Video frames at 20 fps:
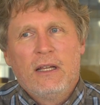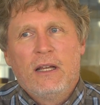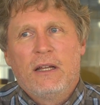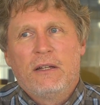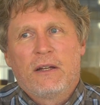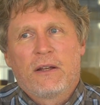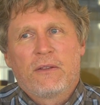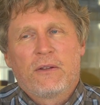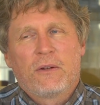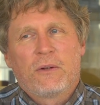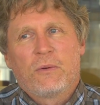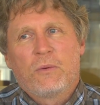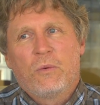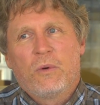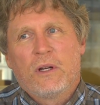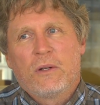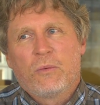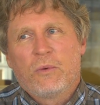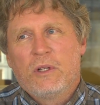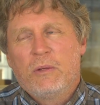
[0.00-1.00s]
Another
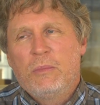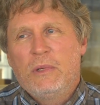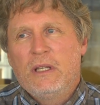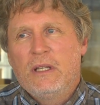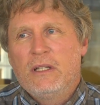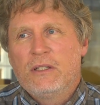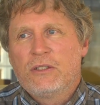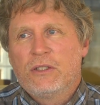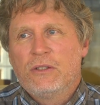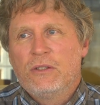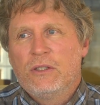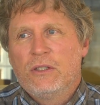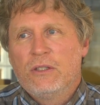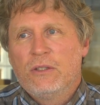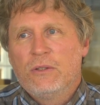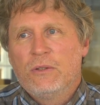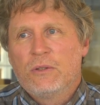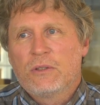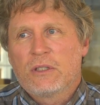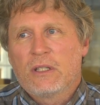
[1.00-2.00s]
one would be to
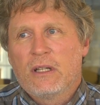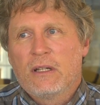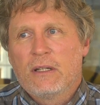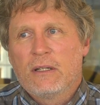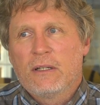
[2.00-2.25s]
use,